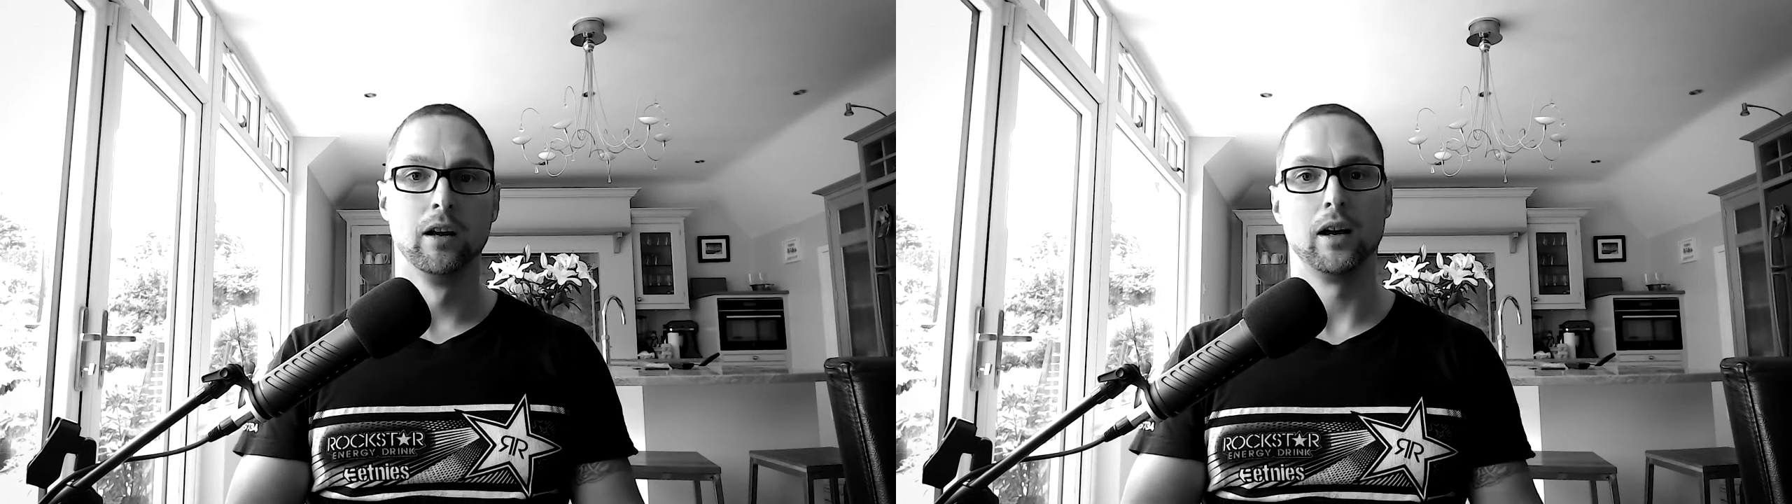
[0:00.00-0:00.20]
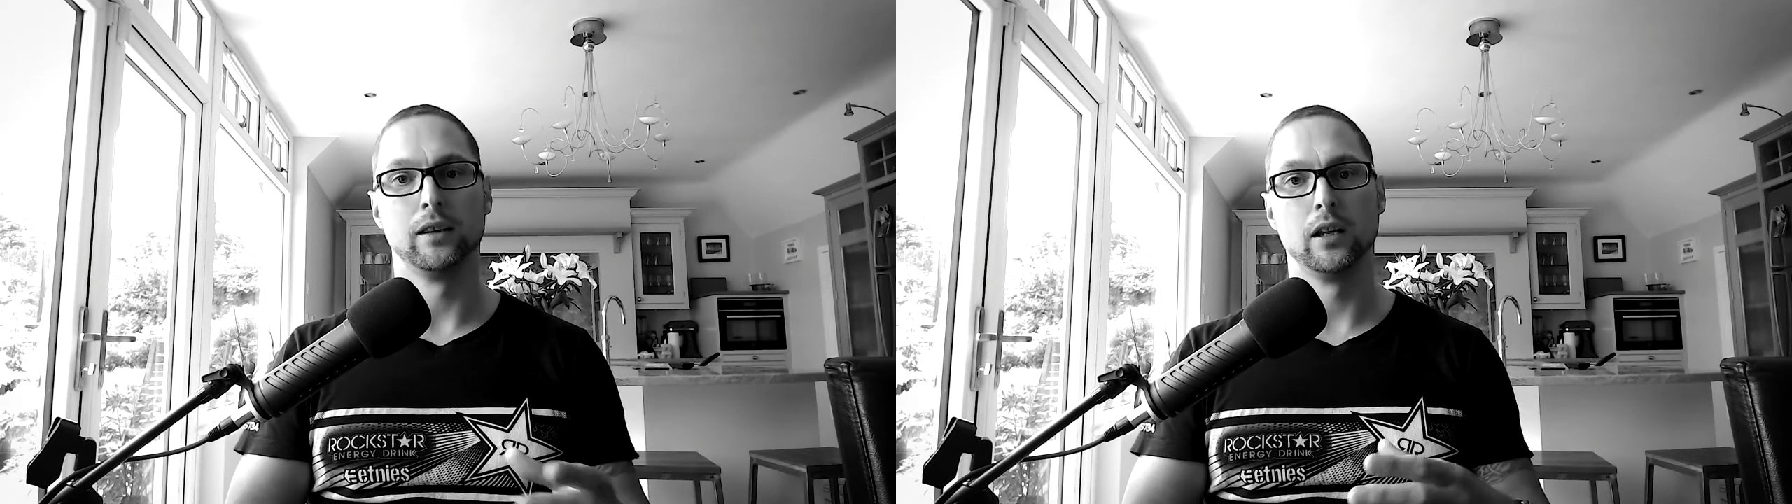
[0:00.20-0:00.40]

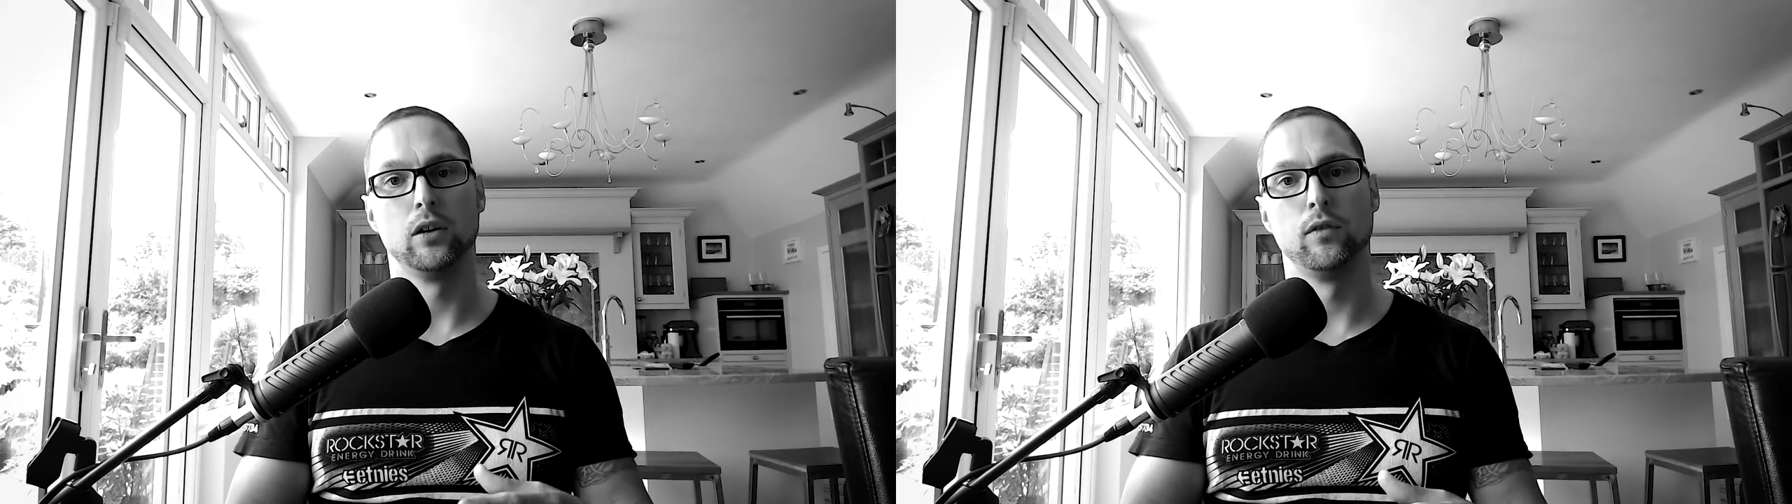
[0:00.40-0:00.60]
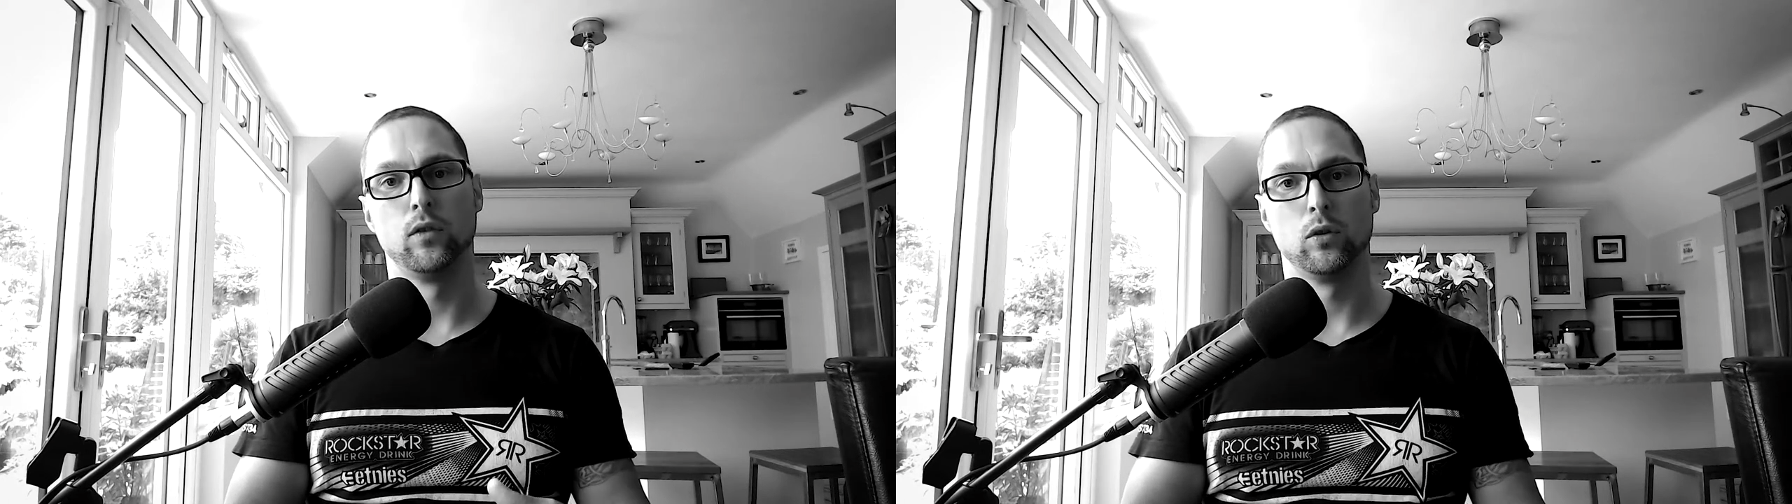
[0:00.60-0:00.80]
And
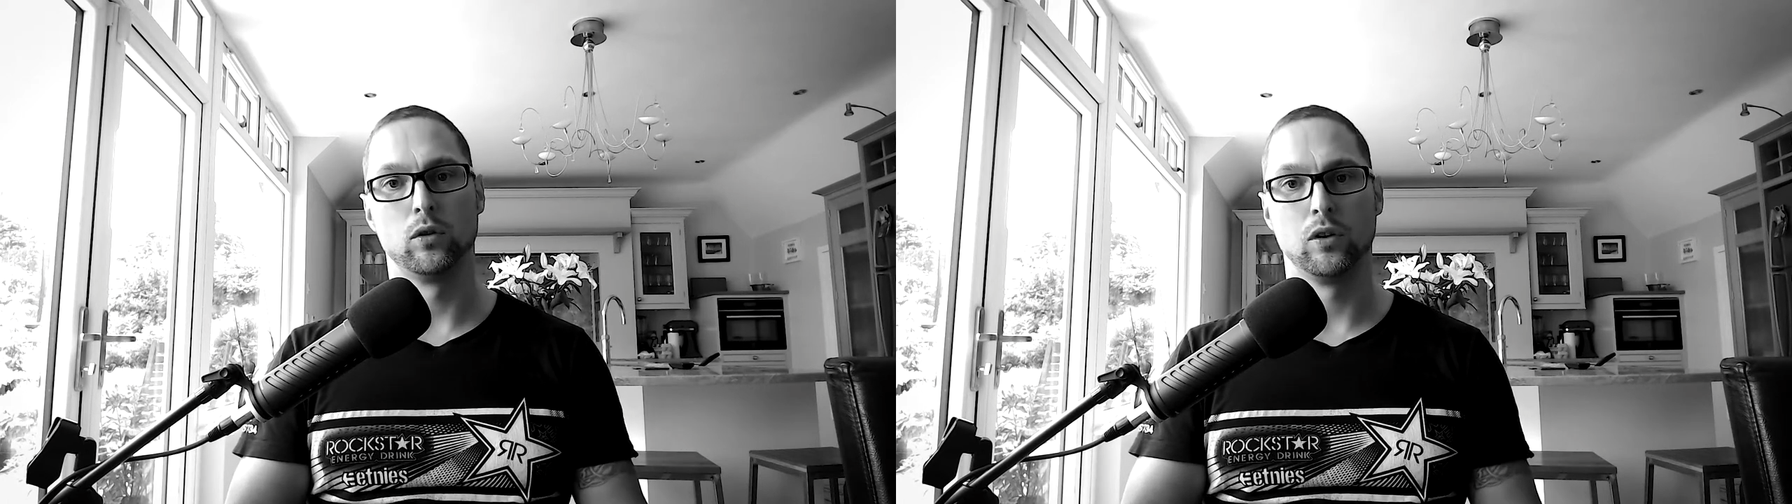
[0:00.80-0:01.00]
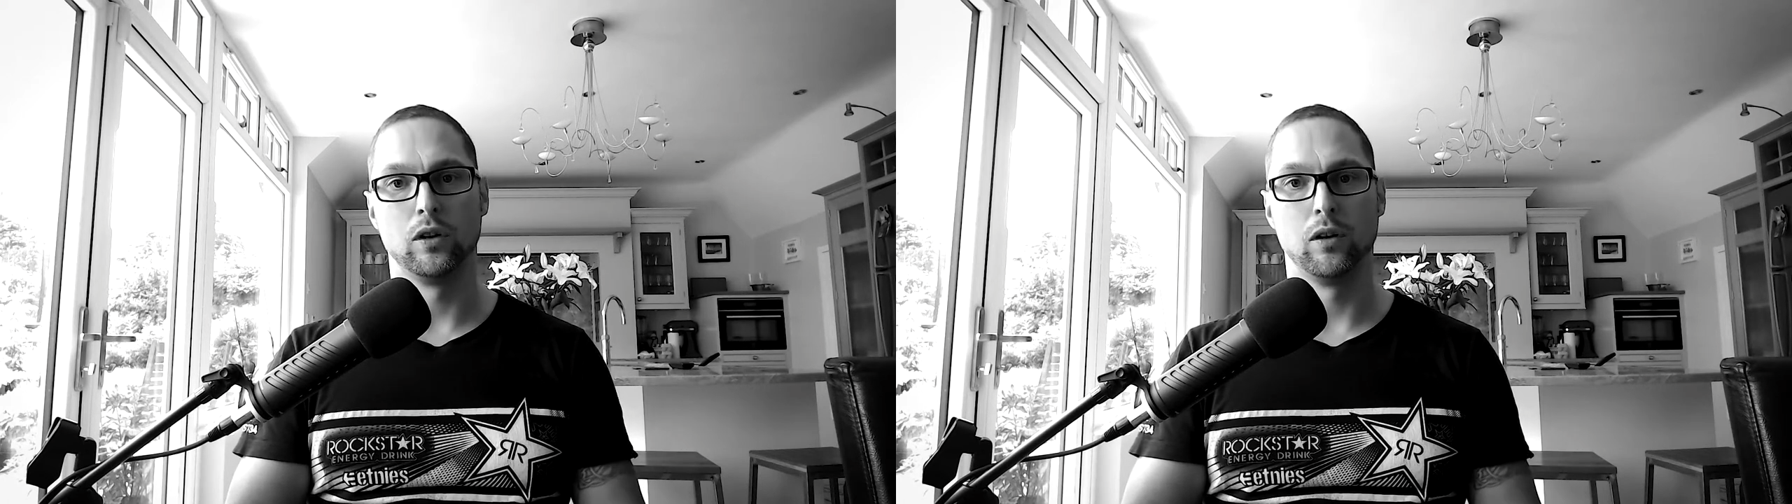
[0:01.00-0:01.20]

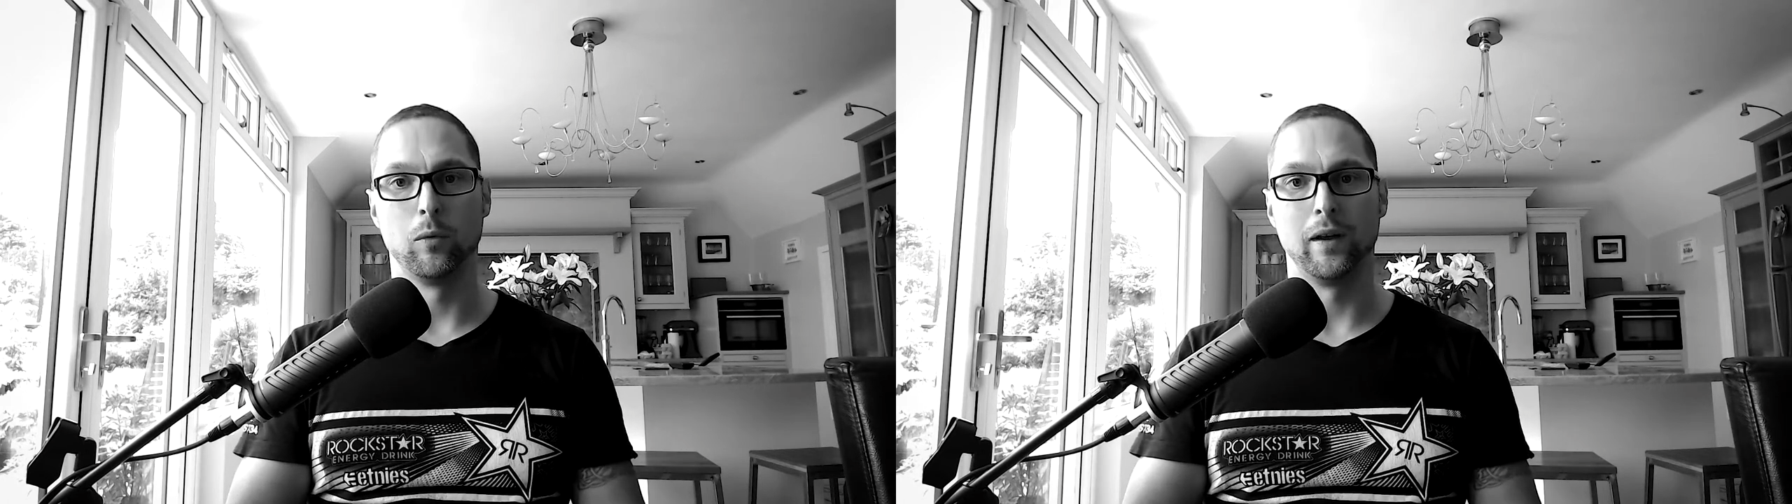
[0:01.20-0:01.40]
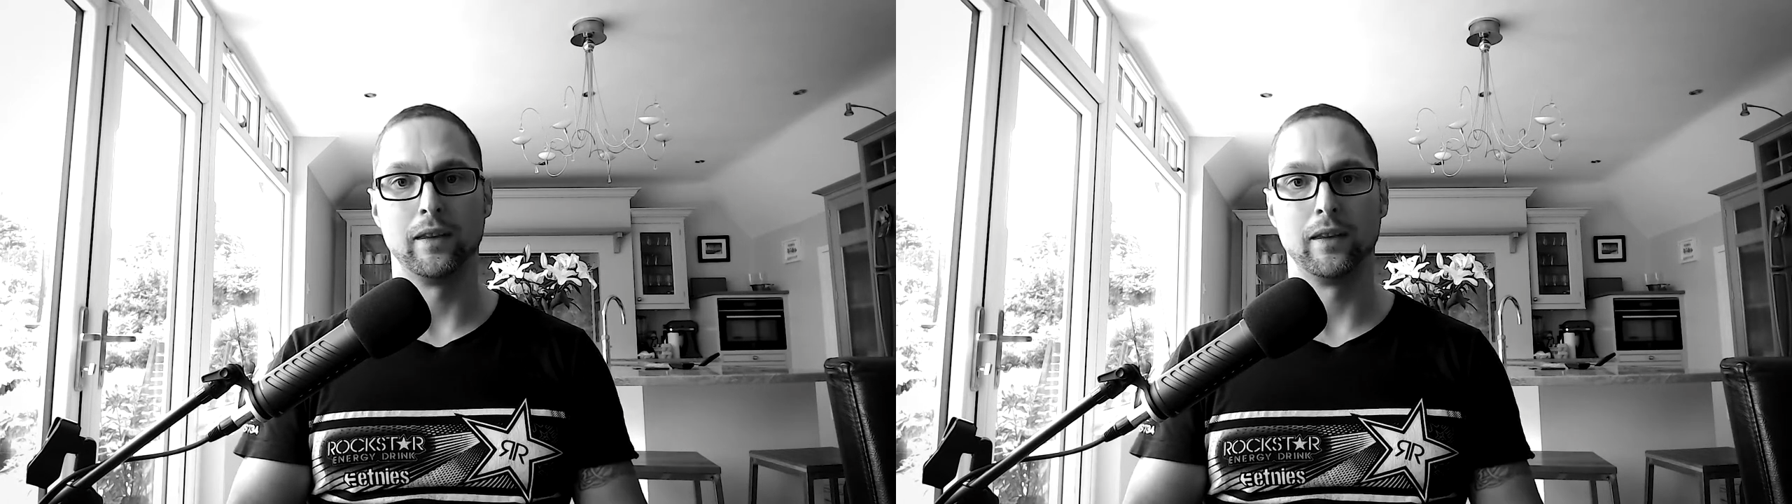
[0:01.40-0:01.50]
therefore, when